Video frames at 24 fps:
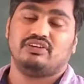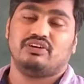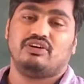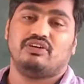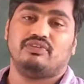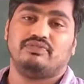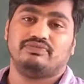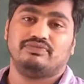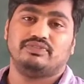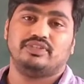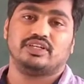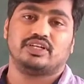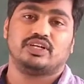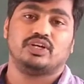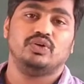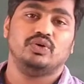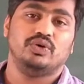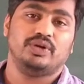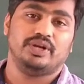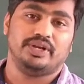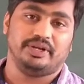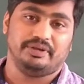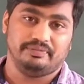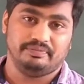of the
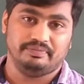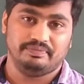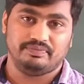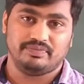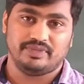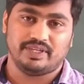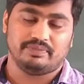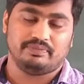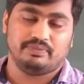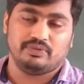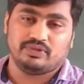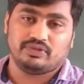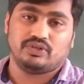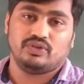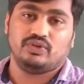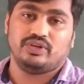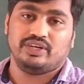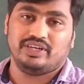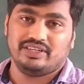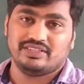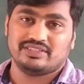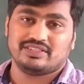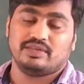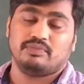chlorine. Therefore,
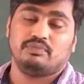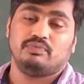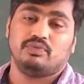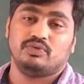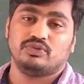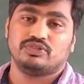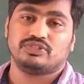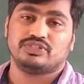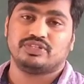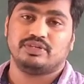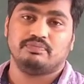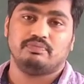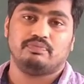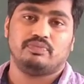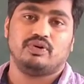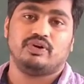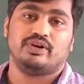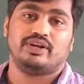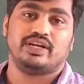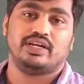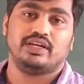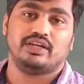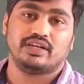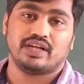chlorine is the most
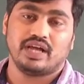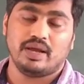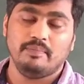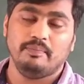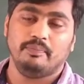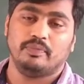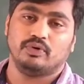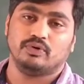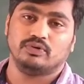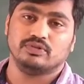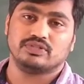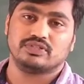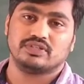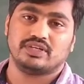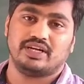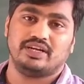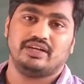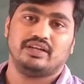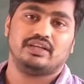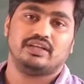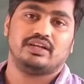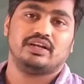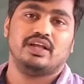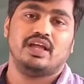important compounds
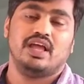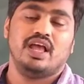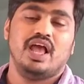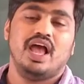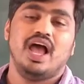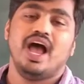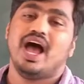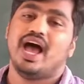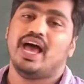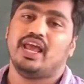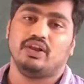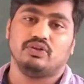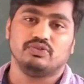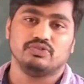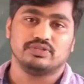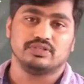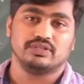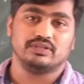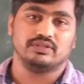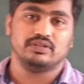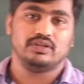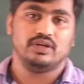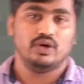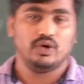under
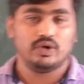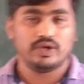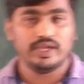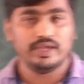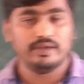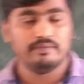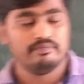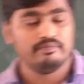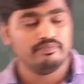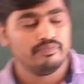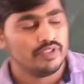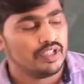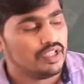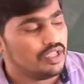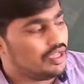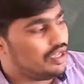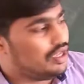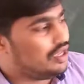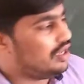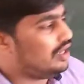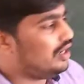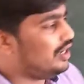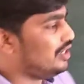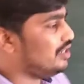halogen. Okay,
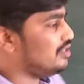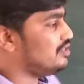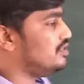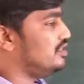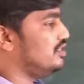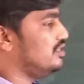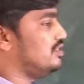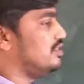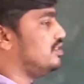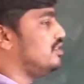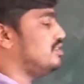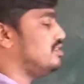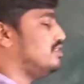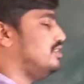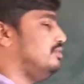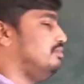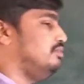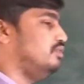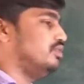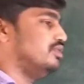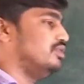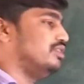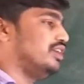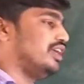let us discuss
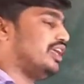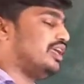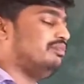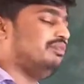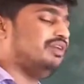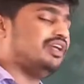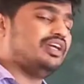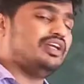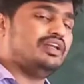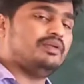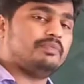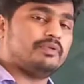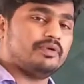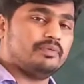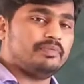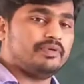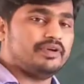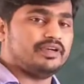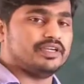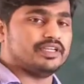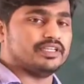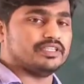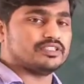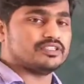about the chemical
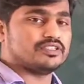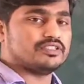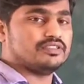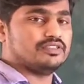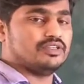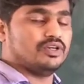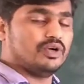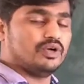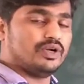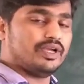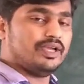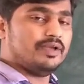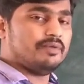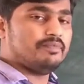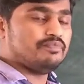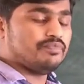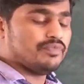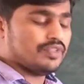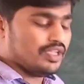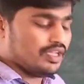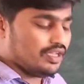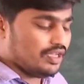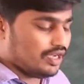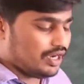properties.
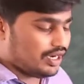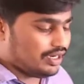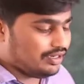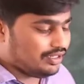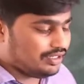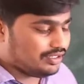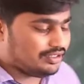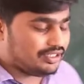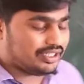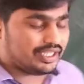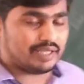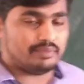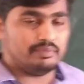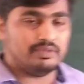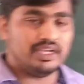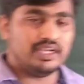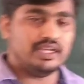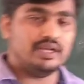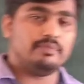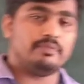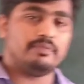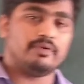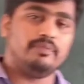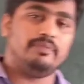Okay, under the
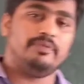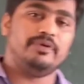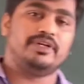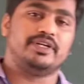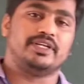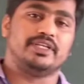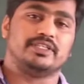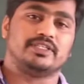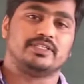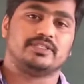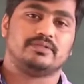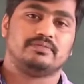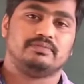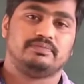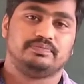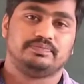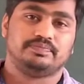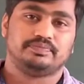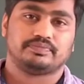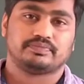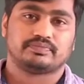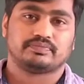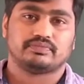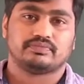chemical properties,
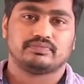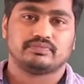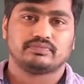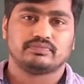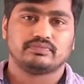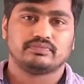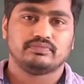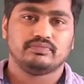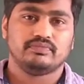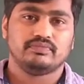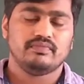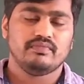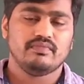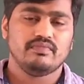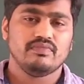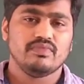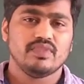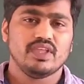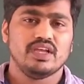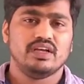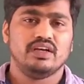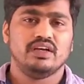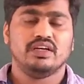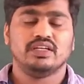
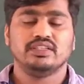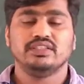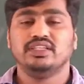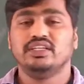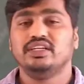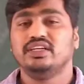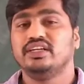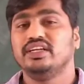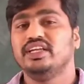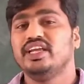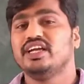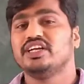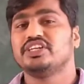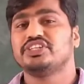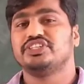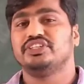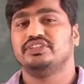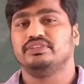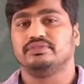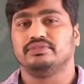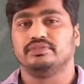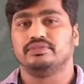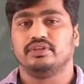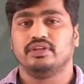the
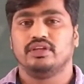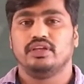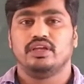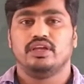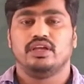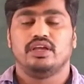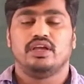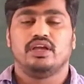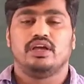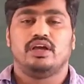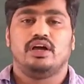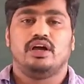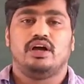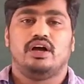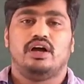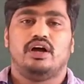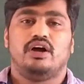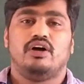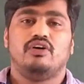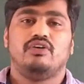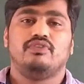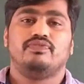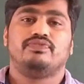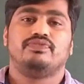reaction
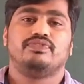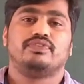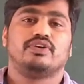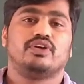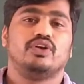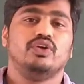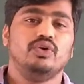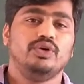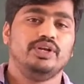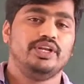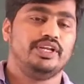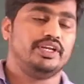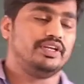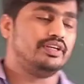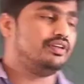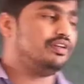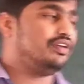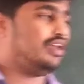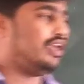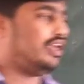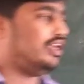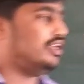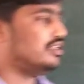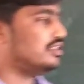of
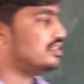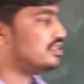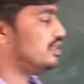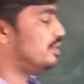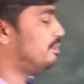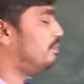chlorine is, the